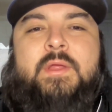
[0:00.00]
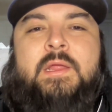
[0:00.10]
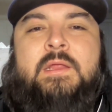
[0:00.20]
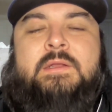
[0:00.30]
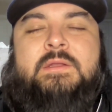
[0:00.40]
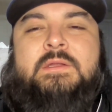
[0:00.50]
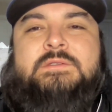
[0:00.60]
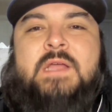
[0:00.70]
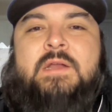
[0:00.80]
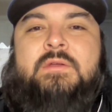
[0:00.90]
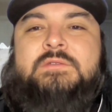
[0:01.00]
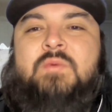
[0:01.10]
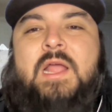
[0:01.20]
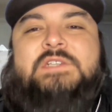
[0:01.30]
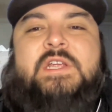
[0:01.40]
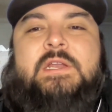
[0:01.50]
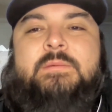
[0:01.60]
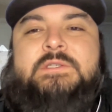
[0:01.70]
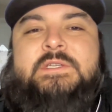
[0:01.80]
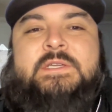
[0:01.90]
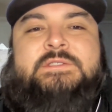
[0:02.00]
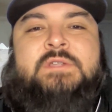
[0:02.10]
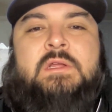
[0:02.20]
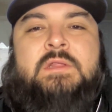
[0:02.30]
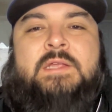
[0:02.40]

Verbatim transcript: and the title is Why JD Martinez Took